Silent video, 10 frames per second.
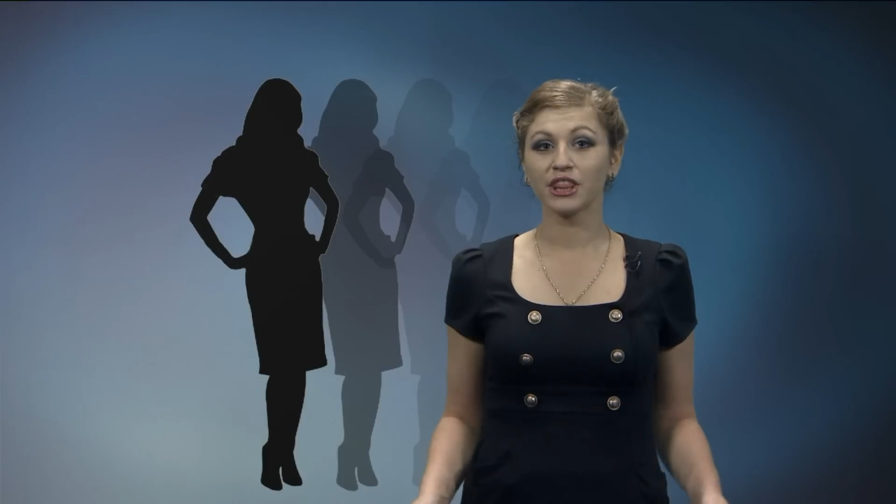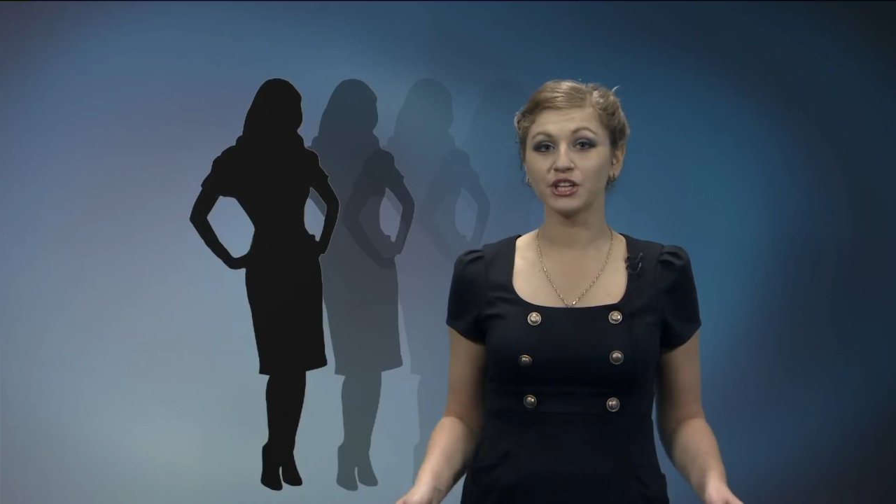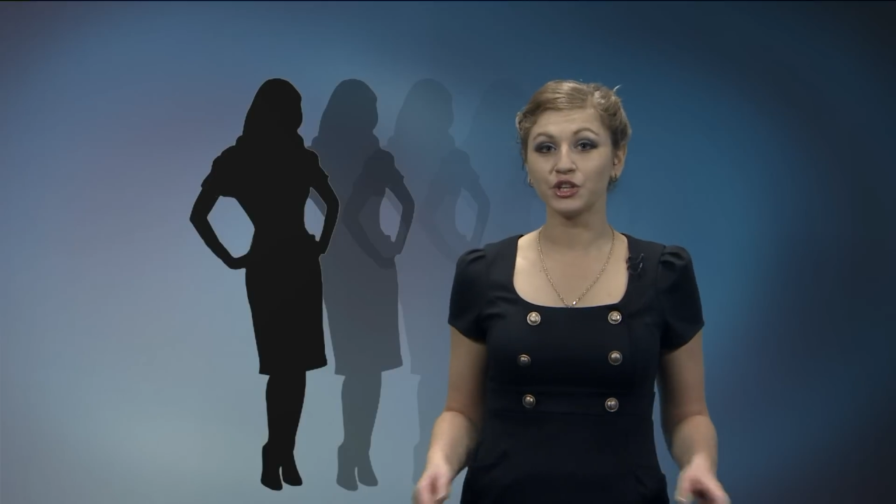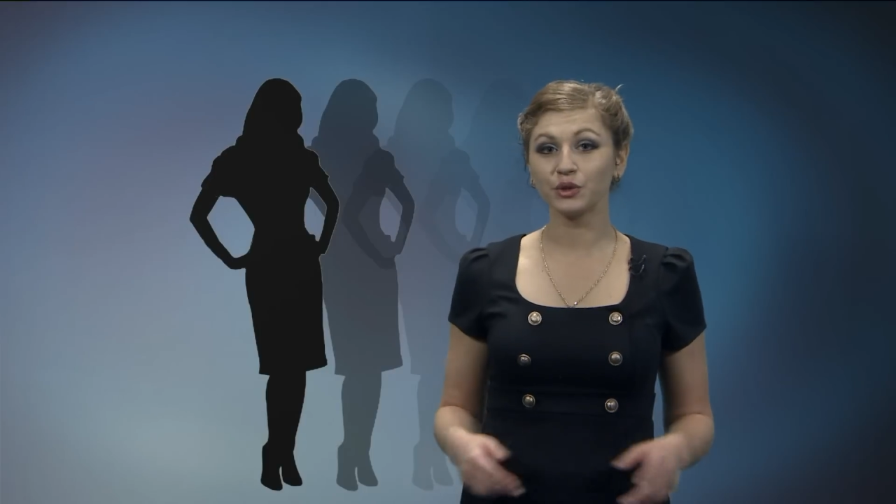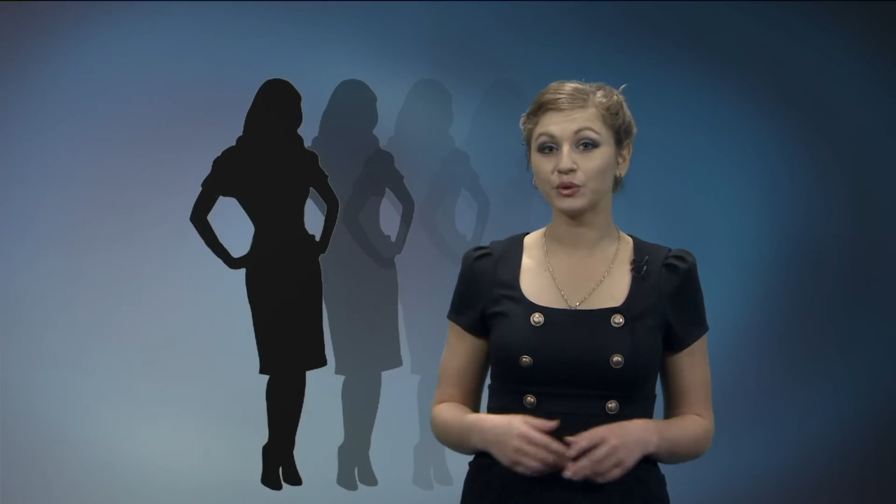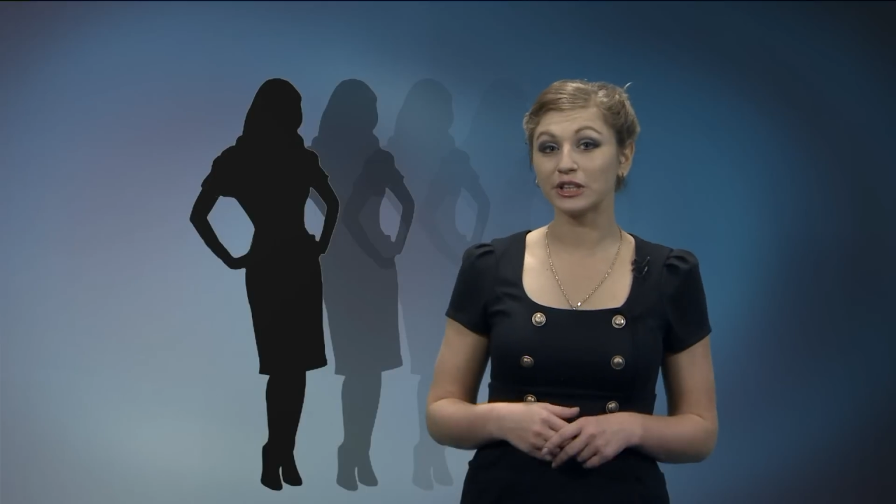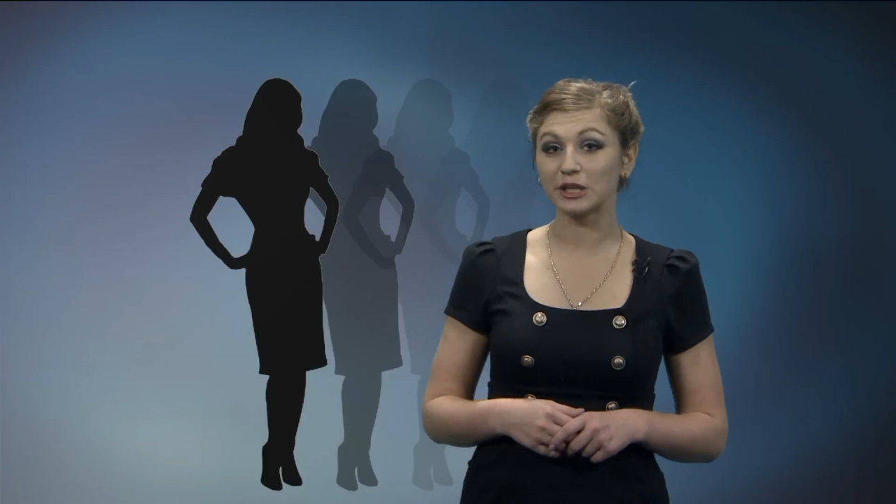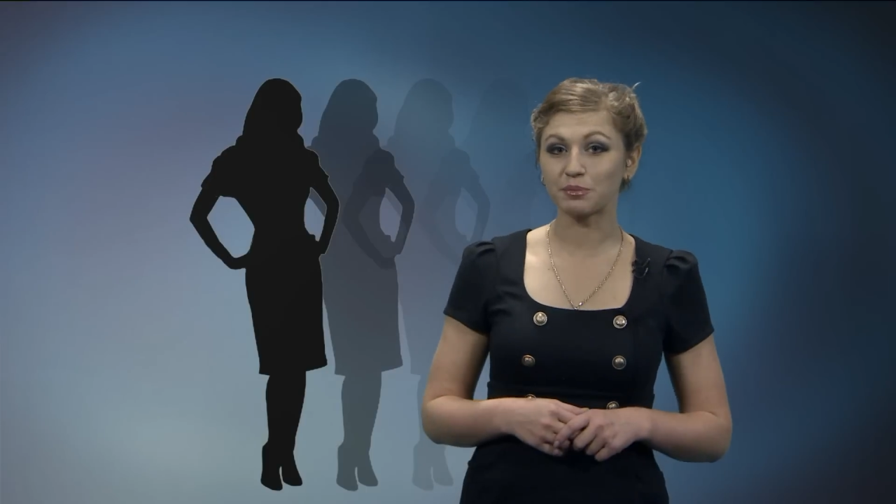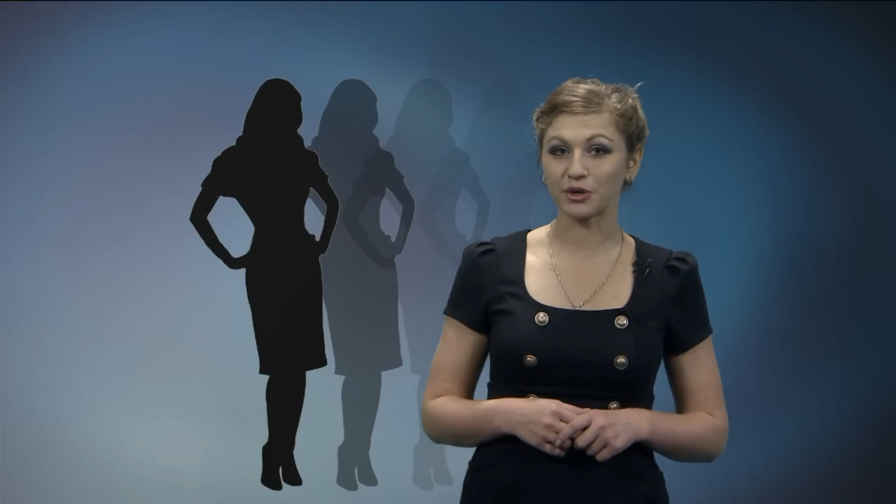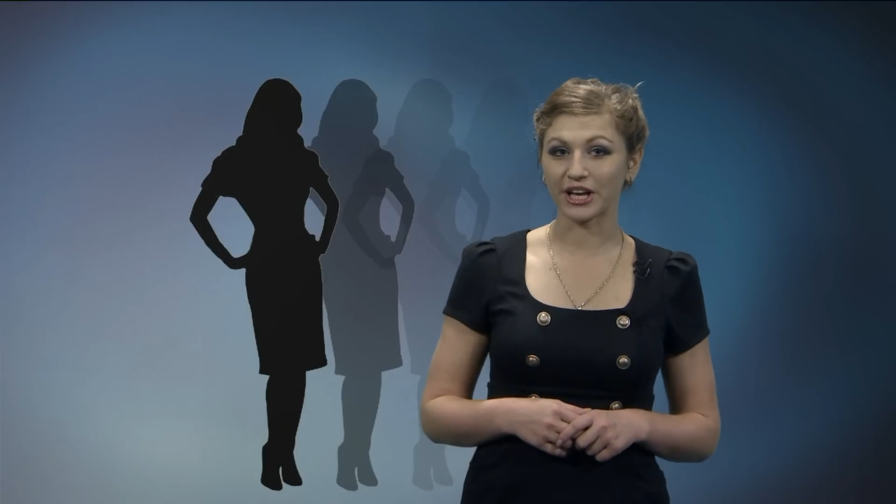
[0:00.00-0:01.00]
The new
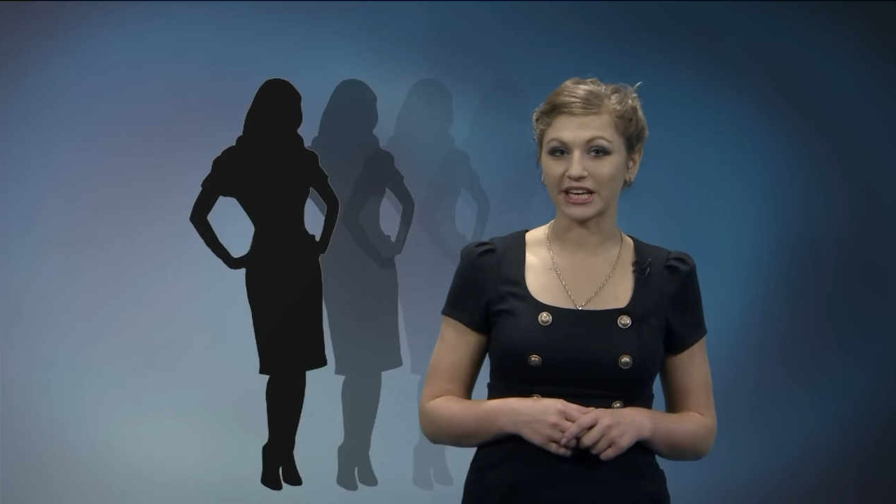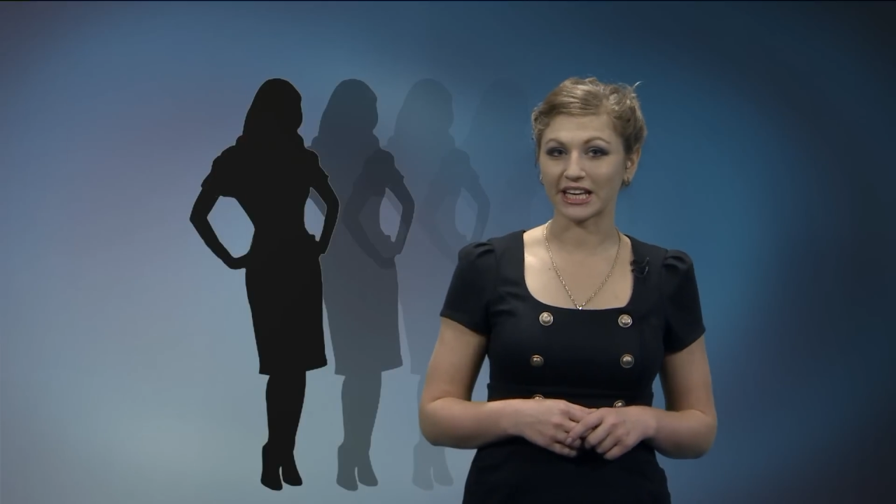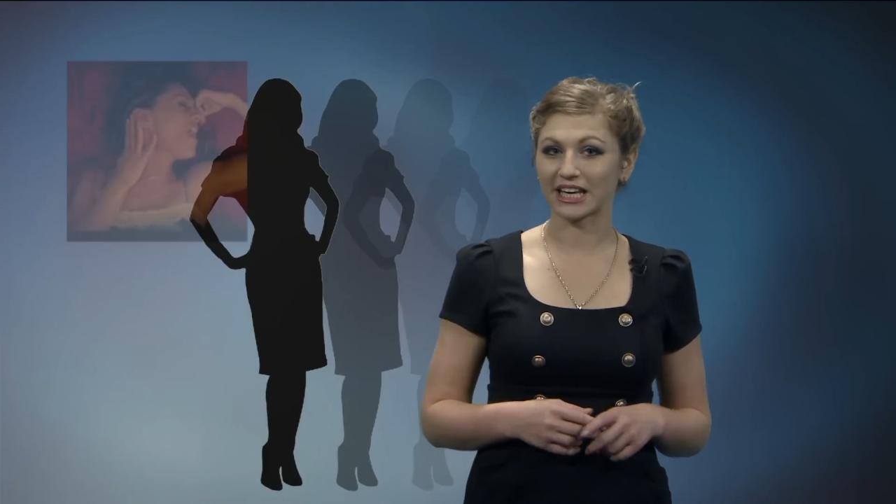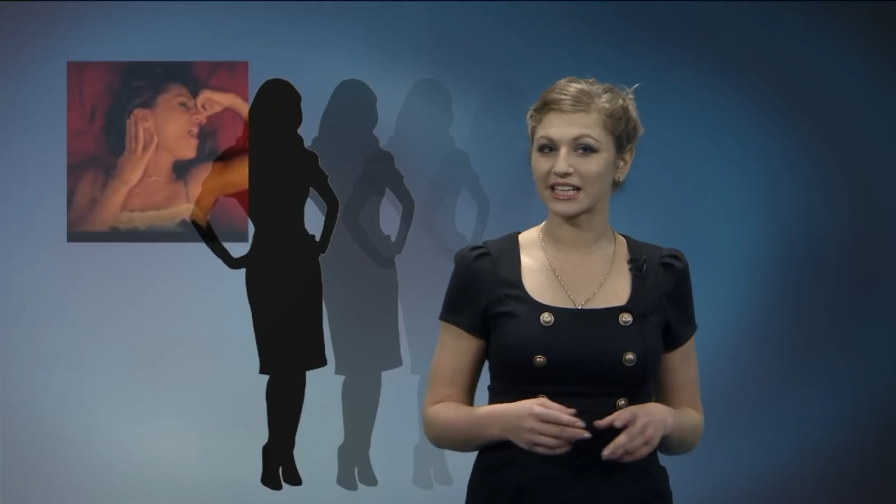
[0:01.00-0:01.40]
liberating